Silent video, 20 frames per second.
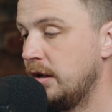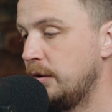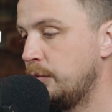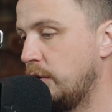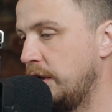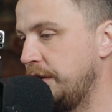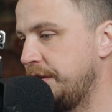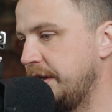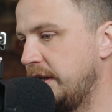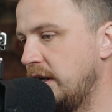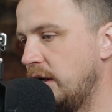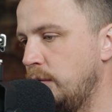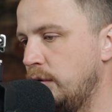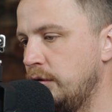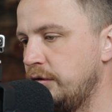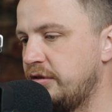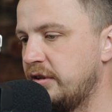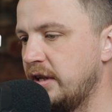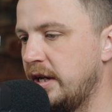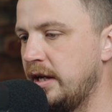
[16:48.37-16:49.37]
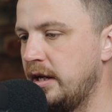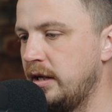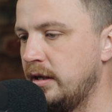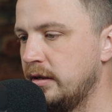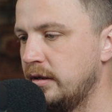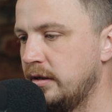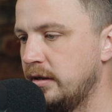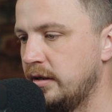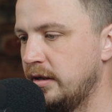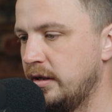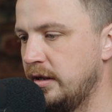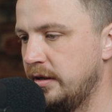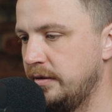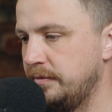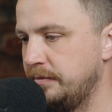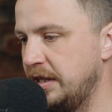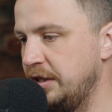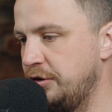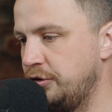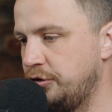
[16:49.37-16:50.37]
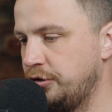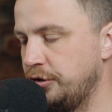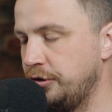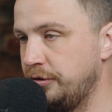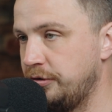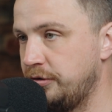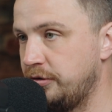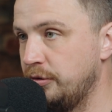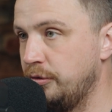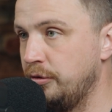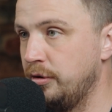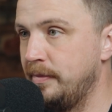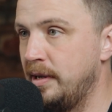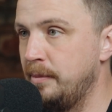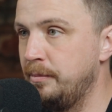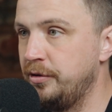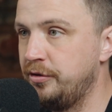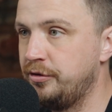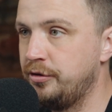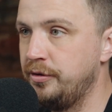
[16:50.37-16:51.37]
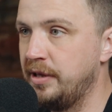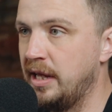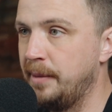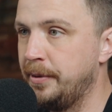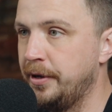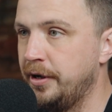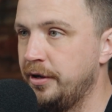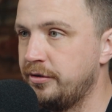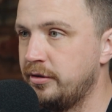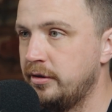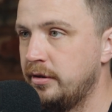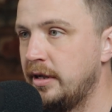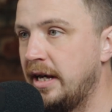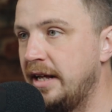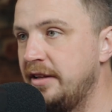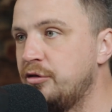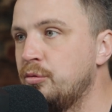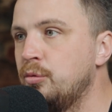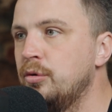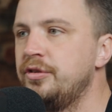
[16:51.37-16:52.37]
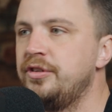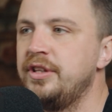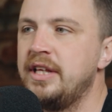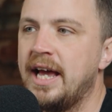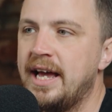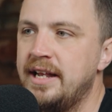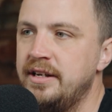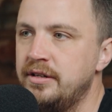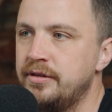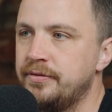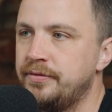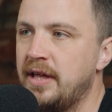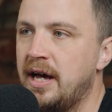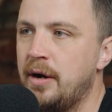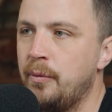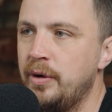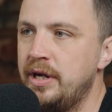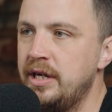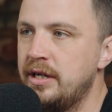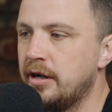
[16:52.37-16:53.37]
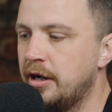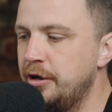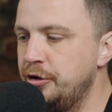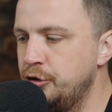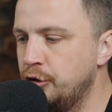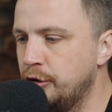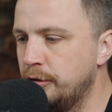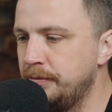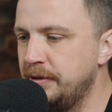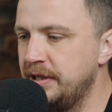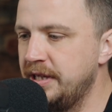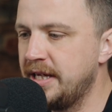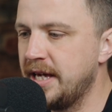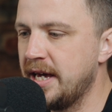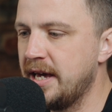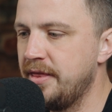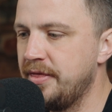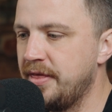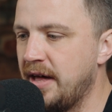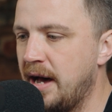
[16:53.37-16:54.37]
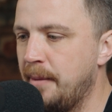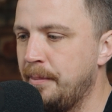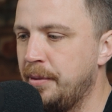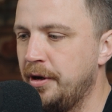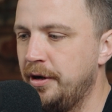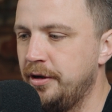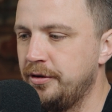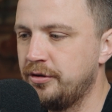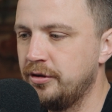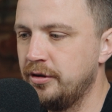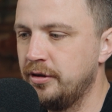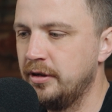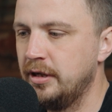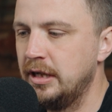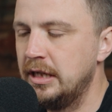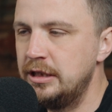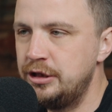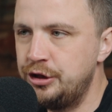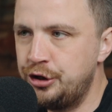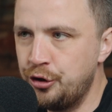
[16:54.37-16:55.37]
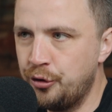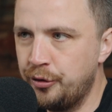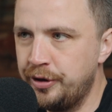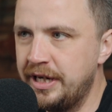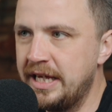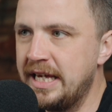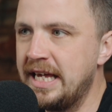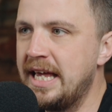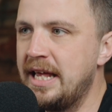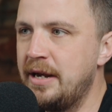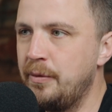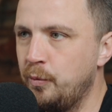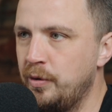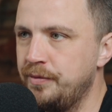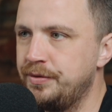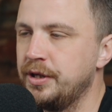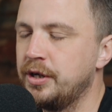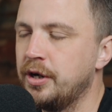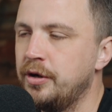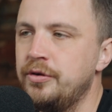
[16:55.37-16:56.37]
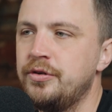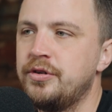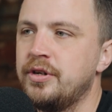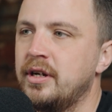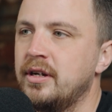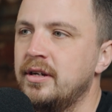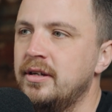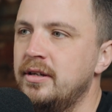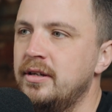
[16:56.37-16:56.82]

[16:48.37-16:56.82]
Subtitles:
One thing I will say, introduce all the members to that person. And towards the end of that week, I normally get that person joining in with the coaching.